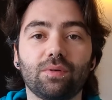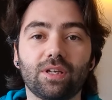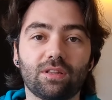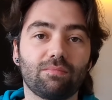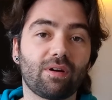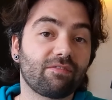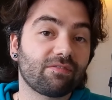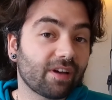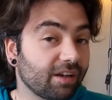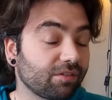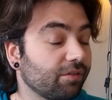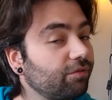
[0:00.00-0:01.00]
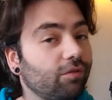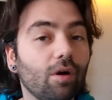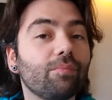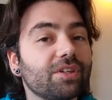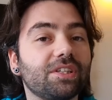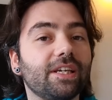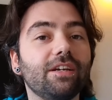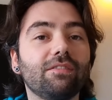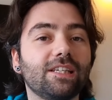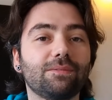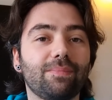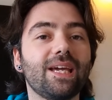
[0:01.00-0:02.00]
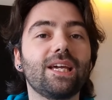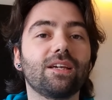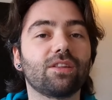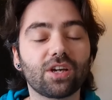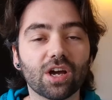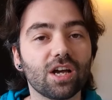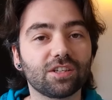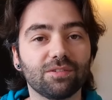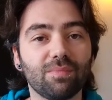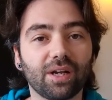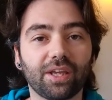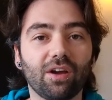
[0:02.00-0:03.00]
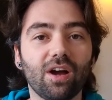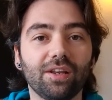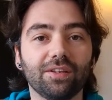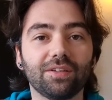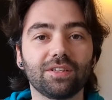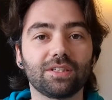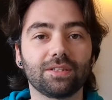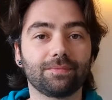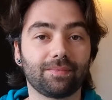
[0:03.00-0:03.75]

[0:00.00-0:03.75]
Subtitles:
with my favourite from the series being The Curse of Monkey Island.